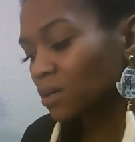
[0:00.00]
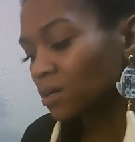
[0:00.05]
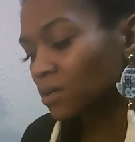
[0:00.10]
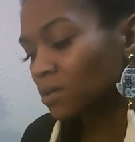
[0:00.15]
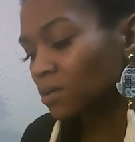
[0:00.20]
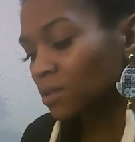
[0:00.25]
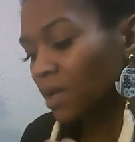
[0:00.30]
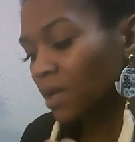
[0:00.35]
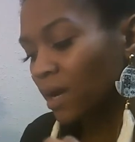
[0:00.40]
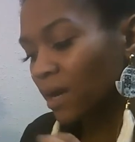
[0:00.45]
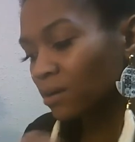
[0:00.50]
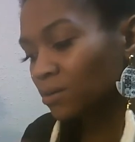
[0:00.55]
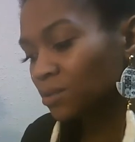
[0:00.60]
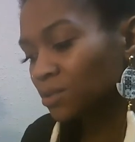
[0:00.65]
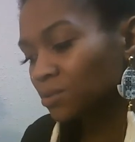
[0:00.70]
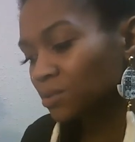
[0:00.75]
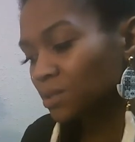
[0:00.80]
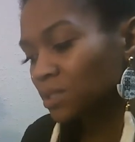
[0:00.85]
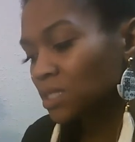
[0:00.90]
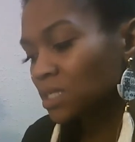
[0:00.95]
allow
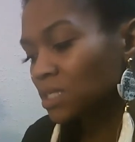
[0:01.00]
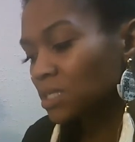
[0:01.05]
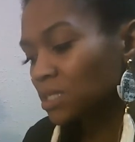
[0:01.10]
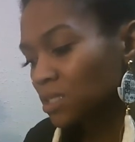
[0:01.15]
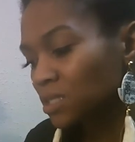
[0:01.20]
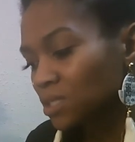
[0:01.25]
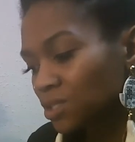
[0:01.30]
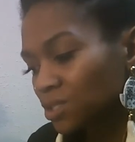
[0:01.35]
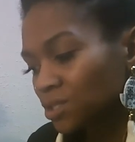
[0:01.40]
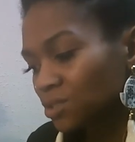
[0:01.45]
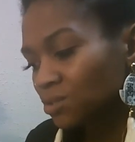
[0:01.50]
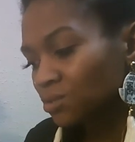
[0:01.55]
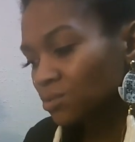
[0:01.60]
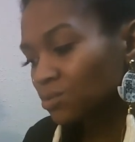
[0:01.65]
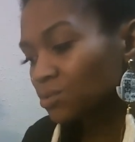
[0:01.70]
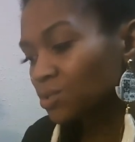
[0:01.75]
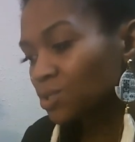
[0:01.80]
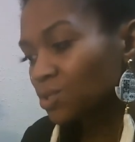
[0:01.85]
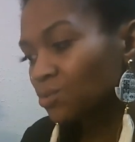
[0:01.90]
you and assist you